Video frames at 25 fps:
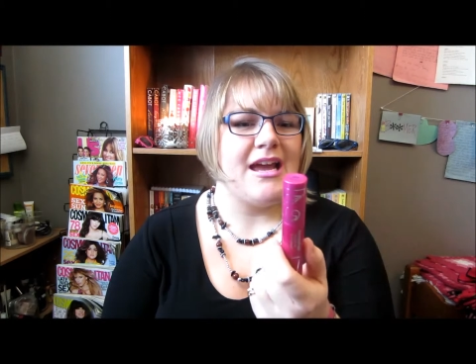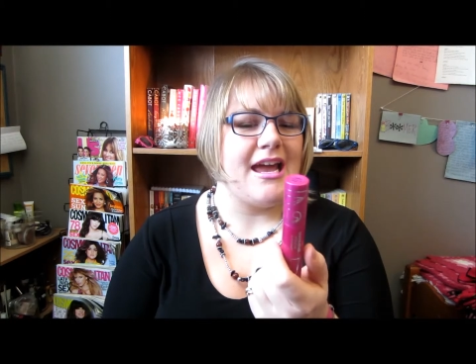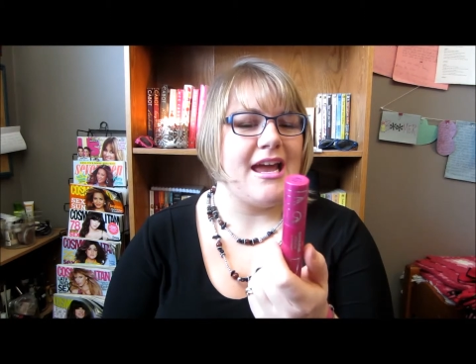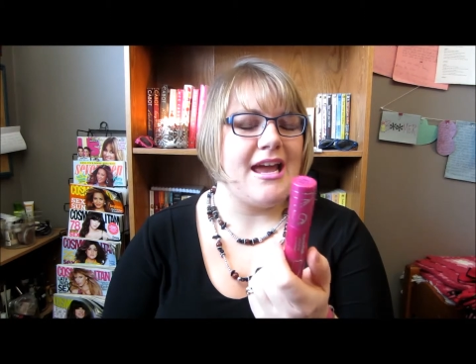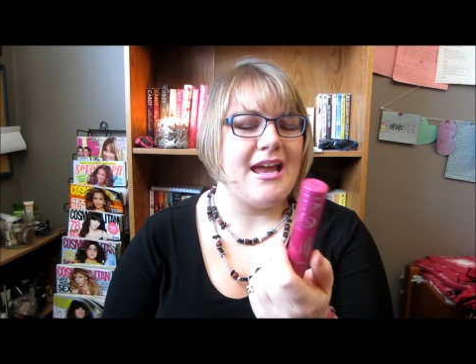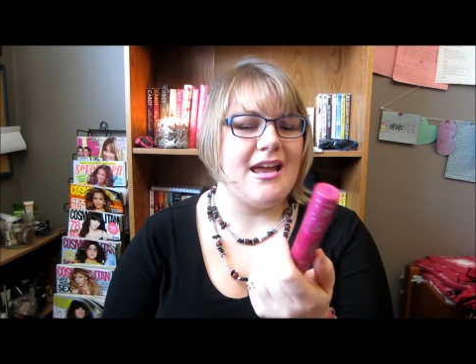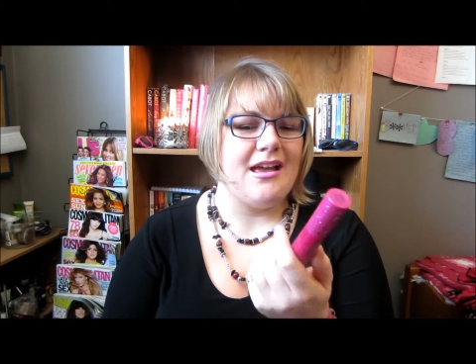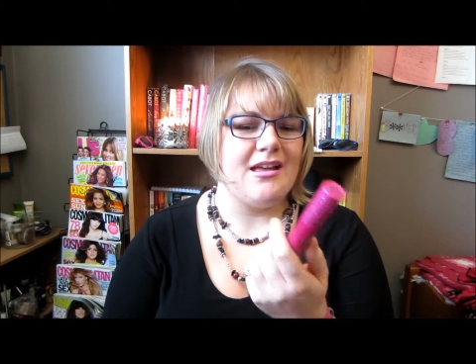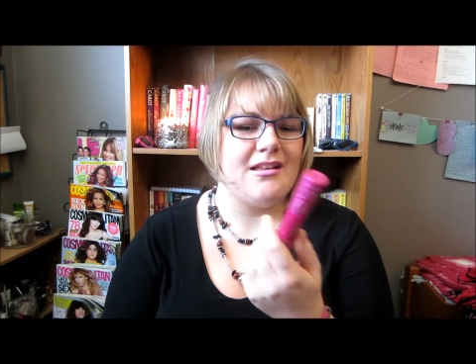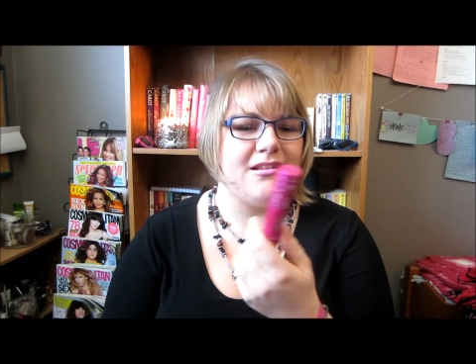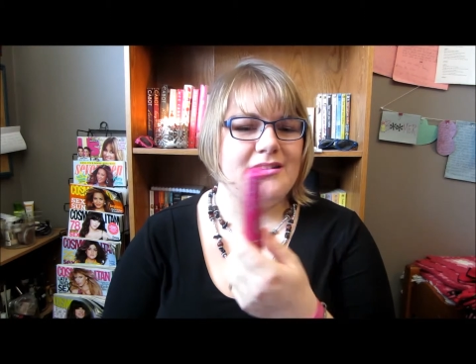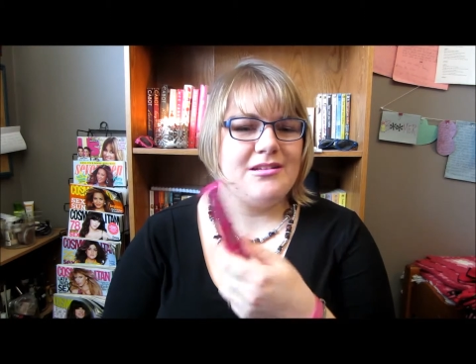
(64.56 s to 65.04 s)

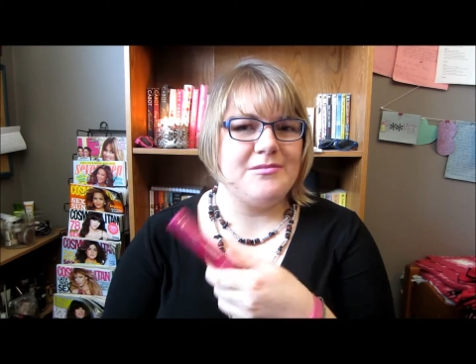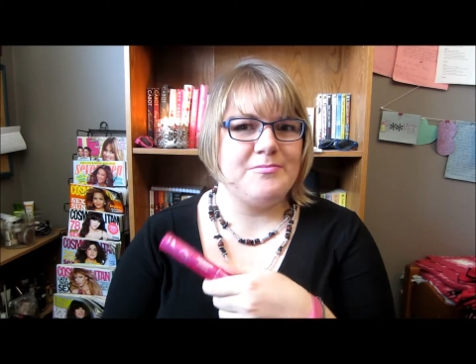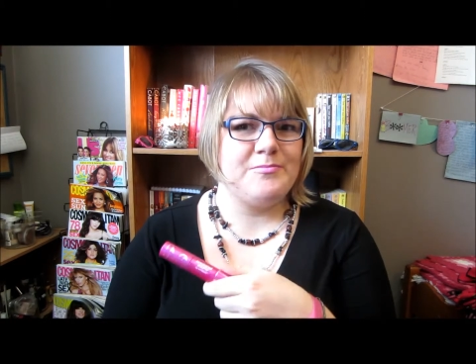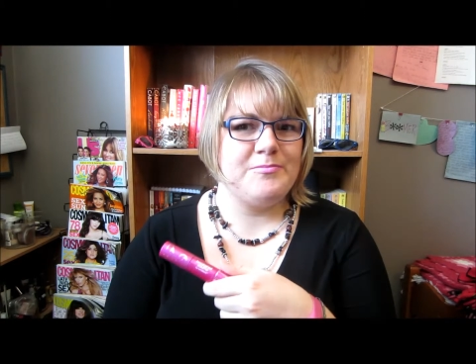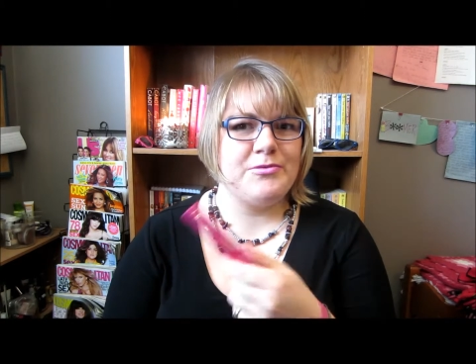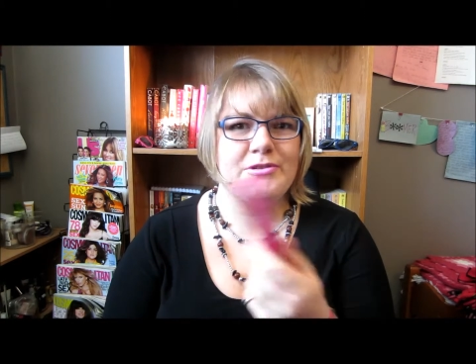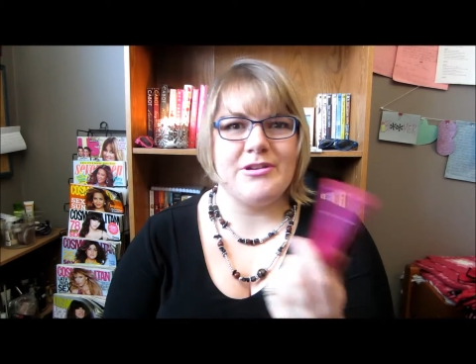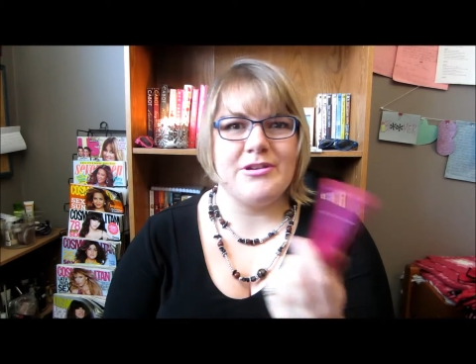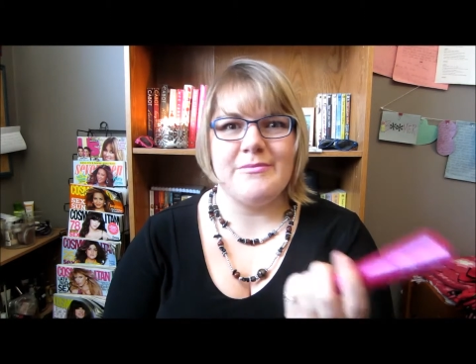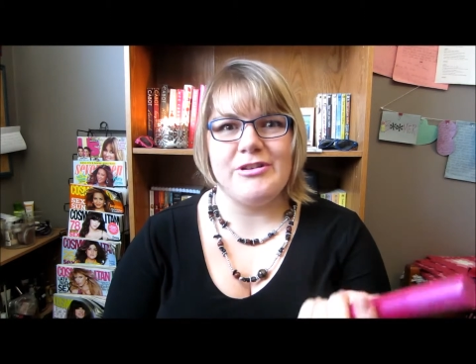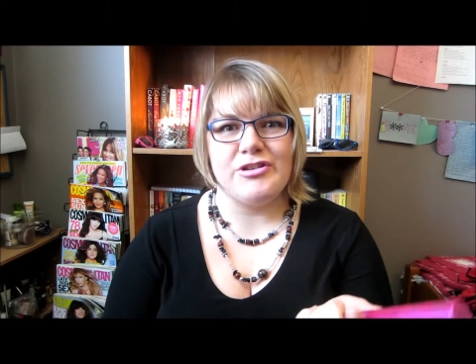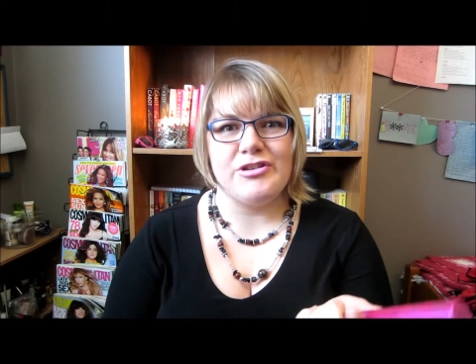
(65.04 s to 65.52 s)
and
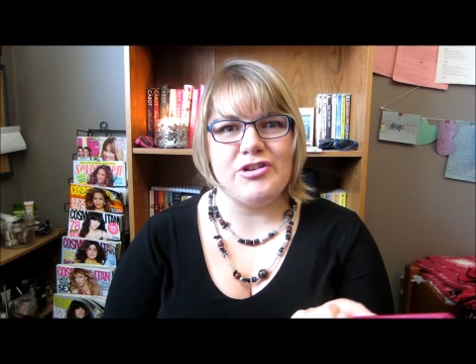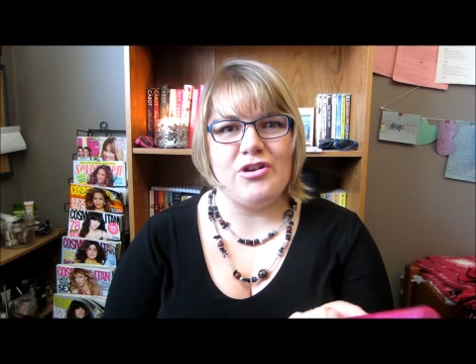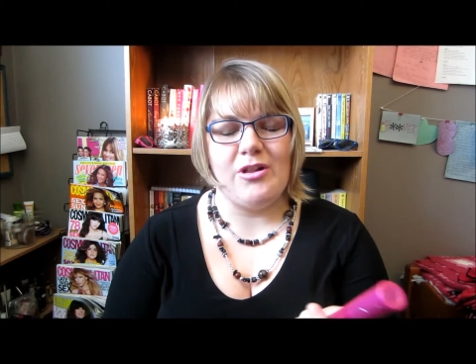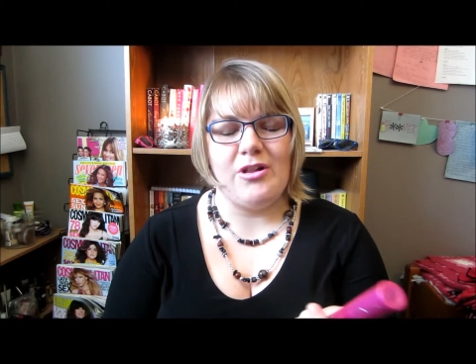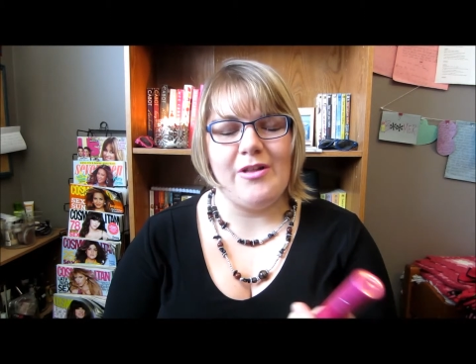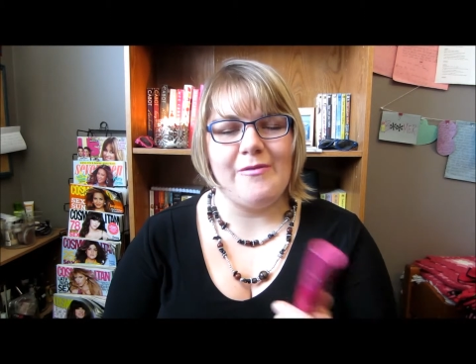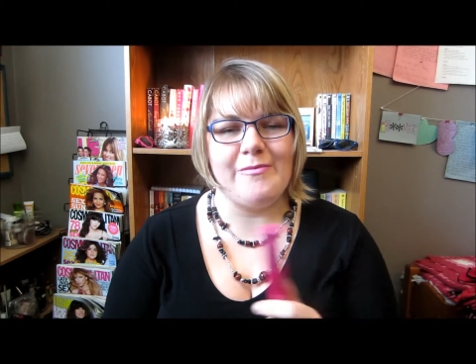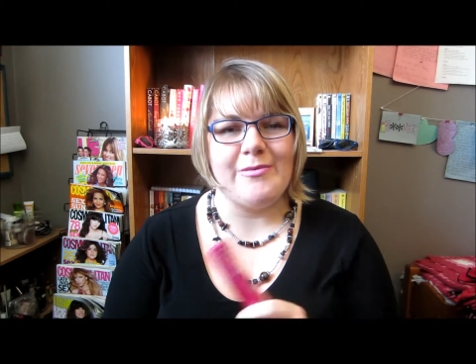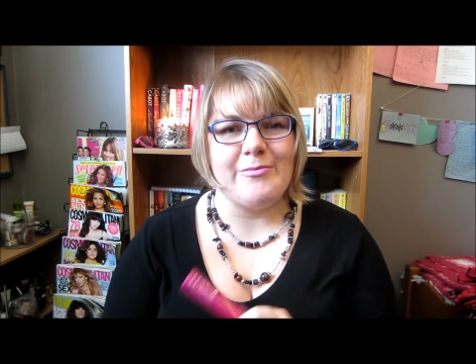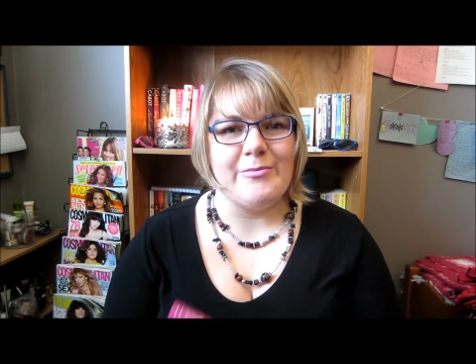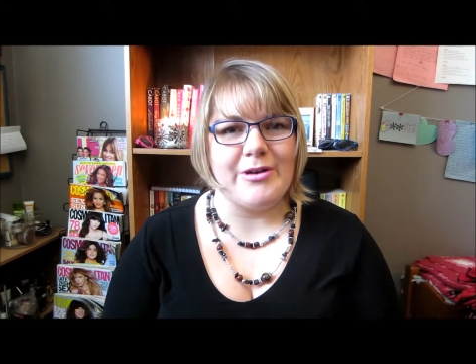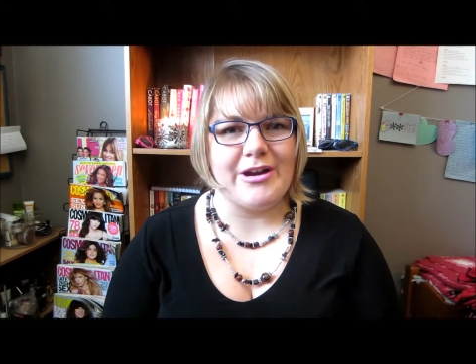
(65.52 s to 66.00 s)
pretty much
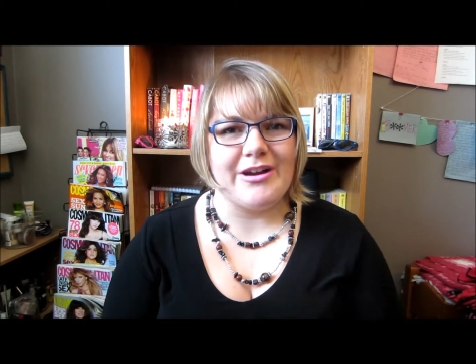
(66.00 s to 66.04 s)
all I've been